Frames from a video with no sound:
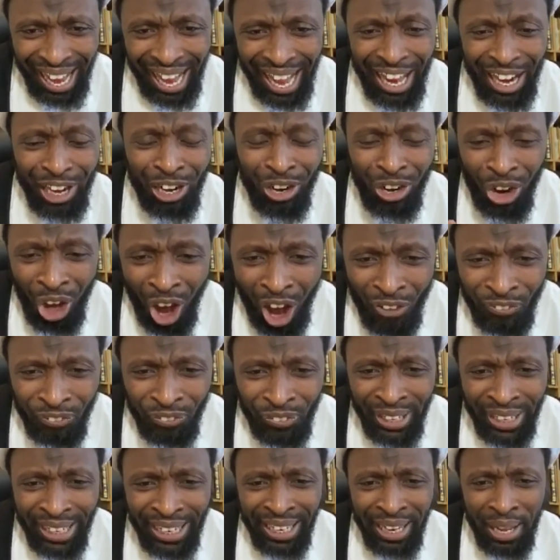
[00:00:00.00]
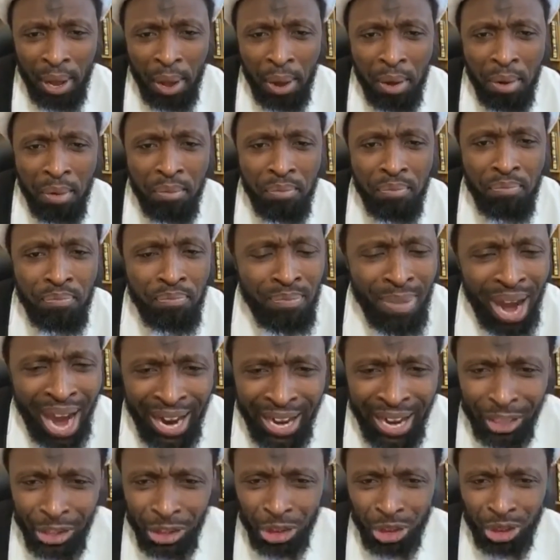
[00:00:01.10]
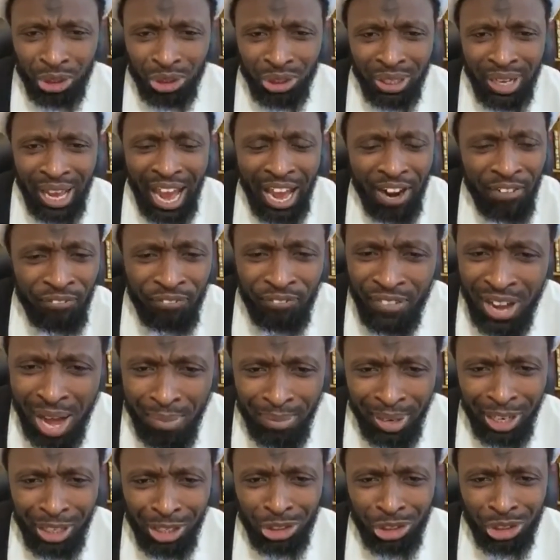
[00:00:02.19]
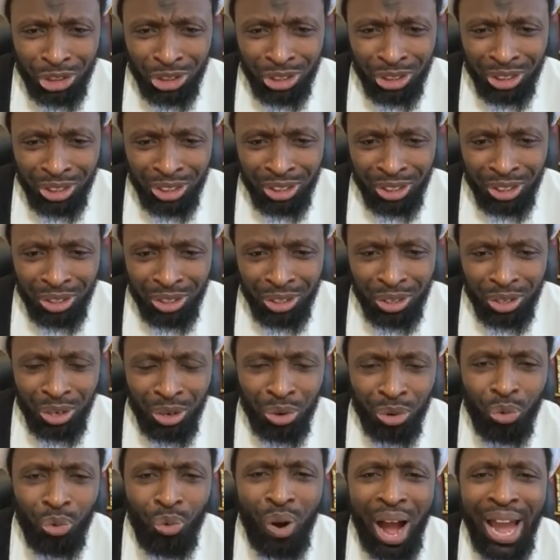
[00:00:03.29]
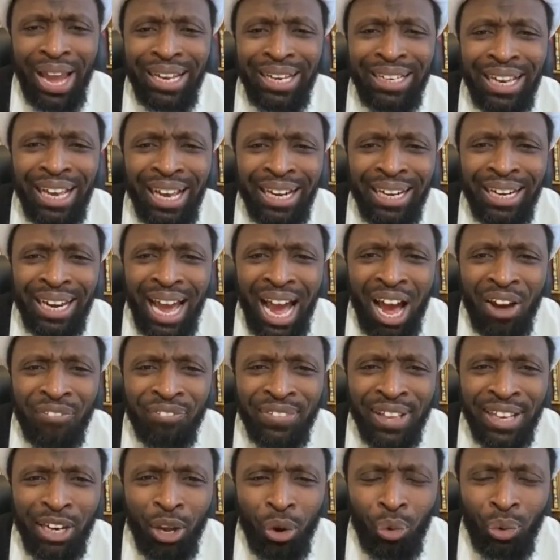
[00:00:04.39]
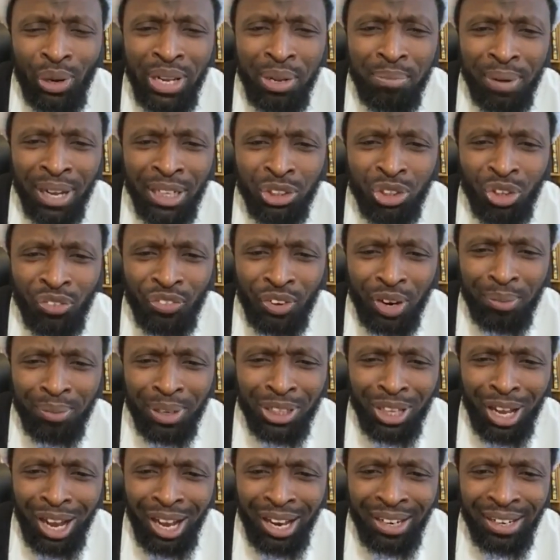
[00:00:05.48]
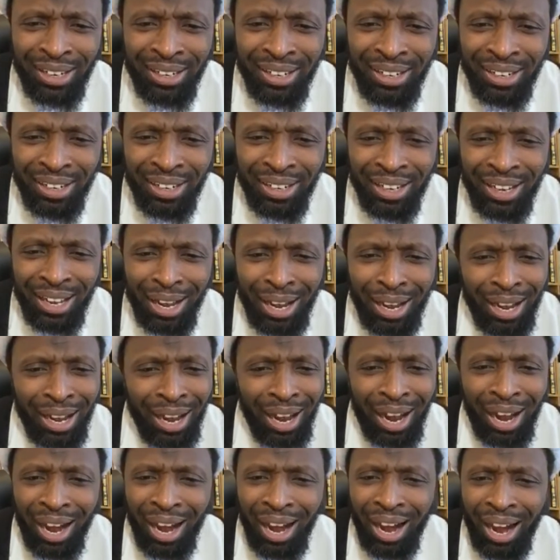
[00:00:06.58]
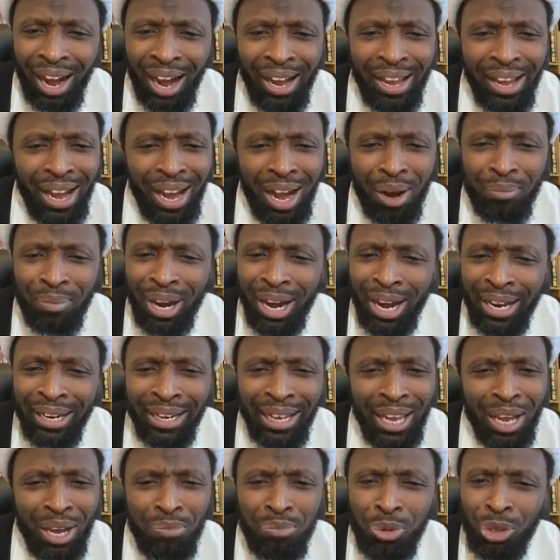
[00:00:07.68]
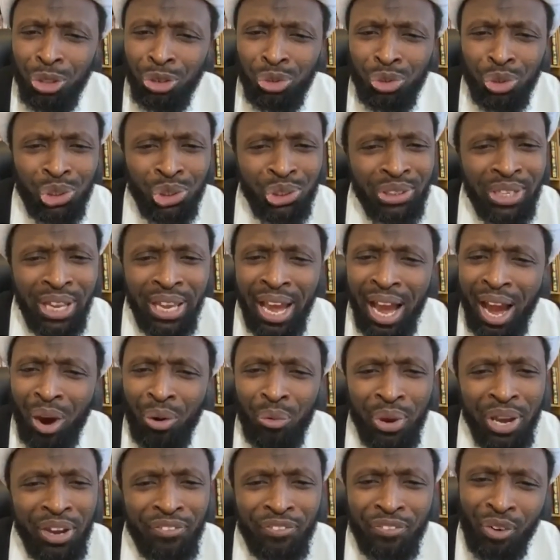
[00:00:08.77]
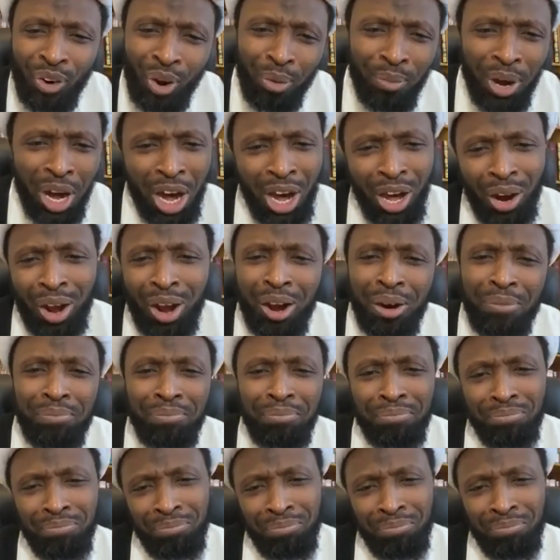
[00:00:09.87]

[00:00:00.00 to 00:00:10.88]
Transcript: lawfully marriage and families, why then after the holy month of Ramadan I am unable to stay away from haram?